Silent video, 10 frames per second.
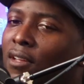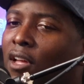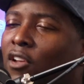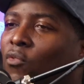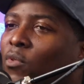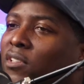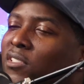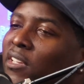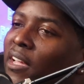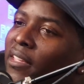don't want to
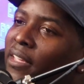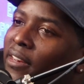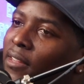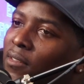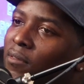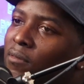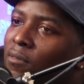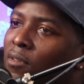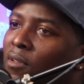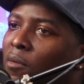say I get it,
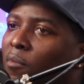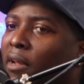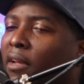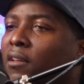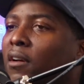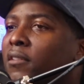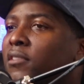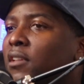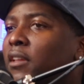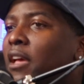but I can
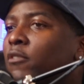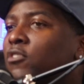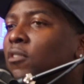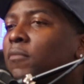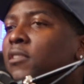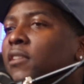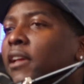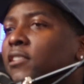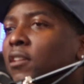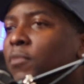understand how some
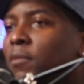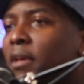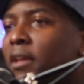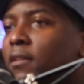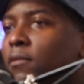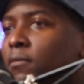mistakes can be made.